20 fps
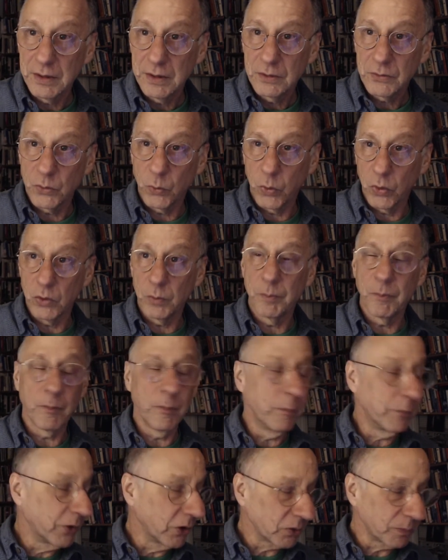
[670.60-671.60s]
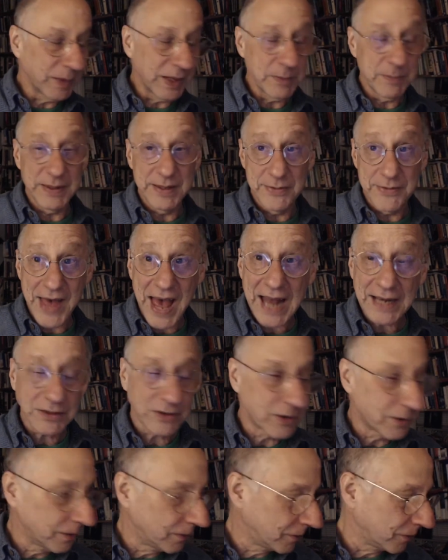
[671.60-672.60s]
The world just may be that
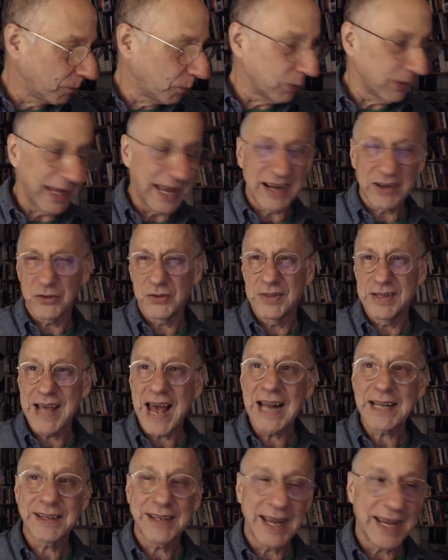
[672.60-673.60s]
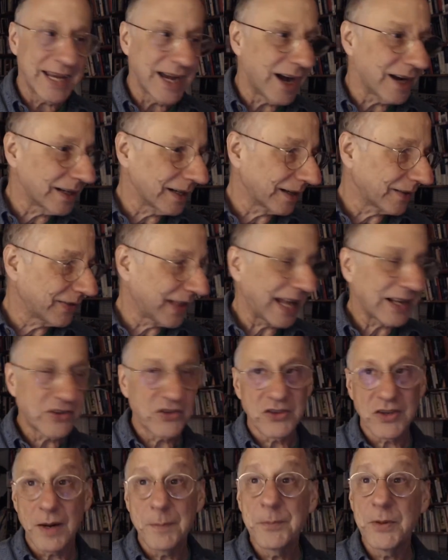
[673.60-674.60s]
complex, that chaotic, that
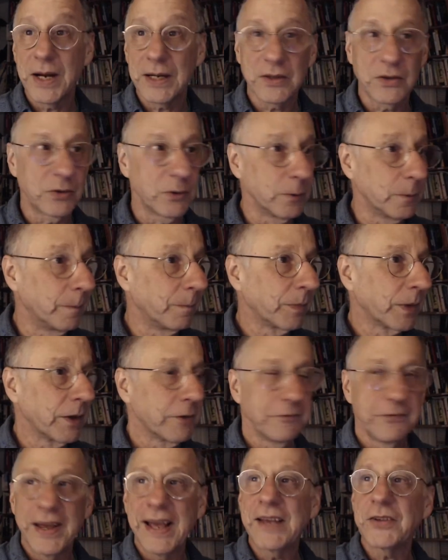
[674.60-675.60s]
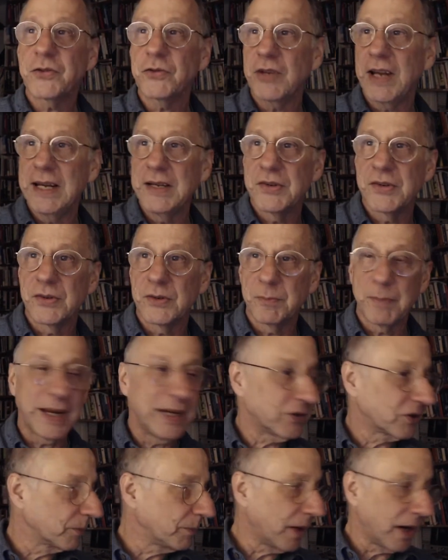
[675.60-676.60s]
subject to vast changes
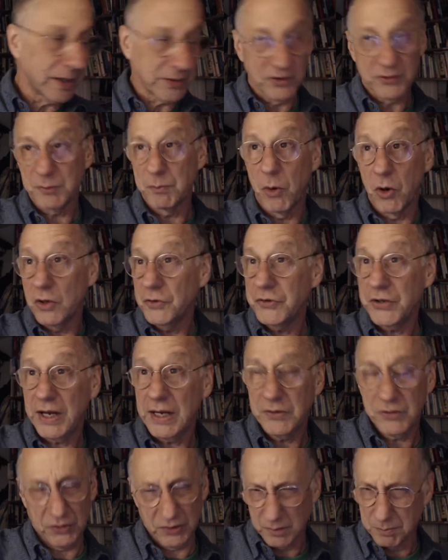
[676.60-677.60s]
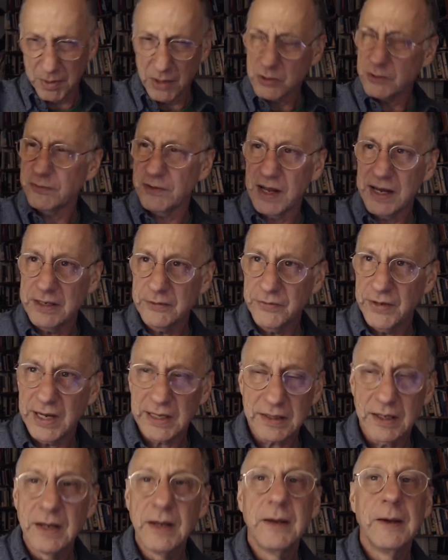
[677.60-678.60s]
based upon a small change, is the butterfly effect.